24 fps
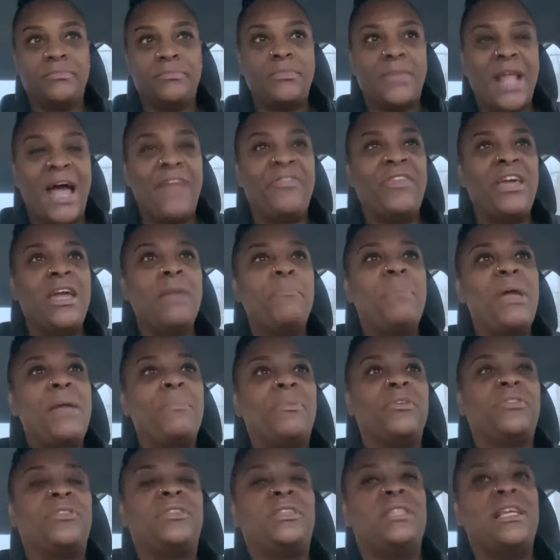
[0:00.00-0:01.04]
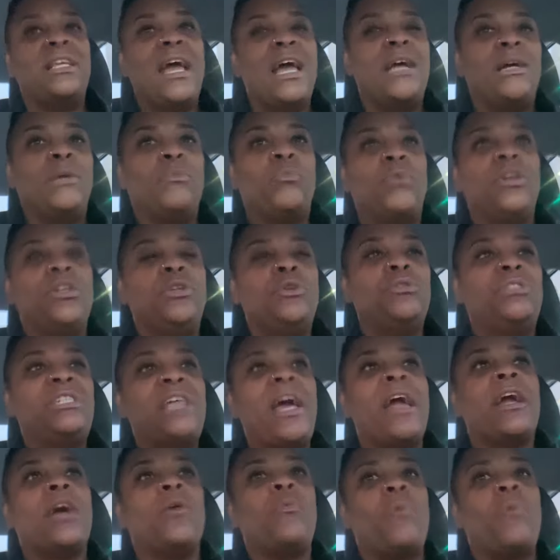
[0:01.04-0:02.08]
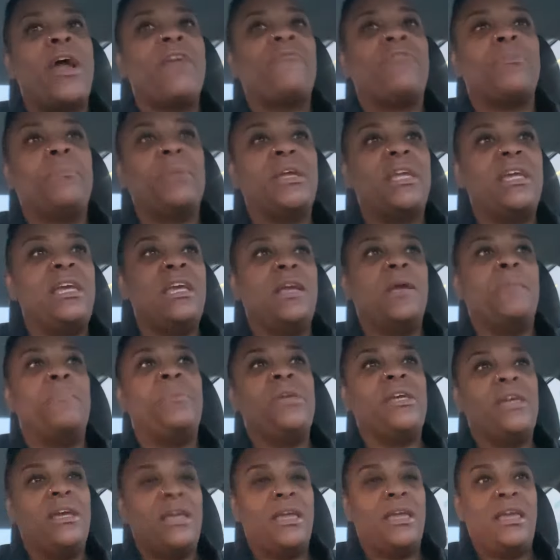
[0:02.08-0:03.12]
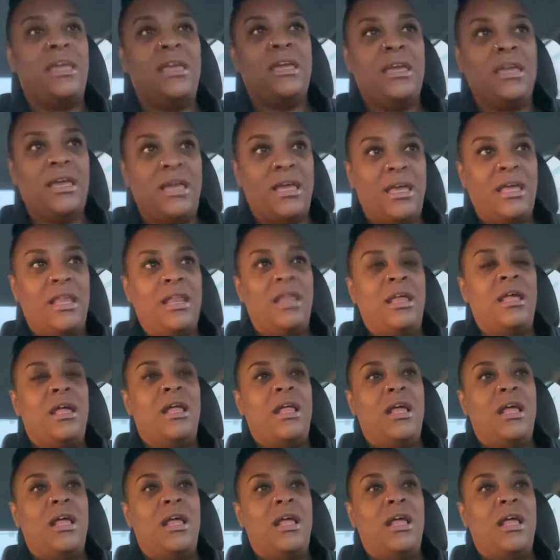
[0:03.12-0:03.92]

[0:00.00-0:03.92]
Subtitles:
I think people, when you take away from a kid, be a kid,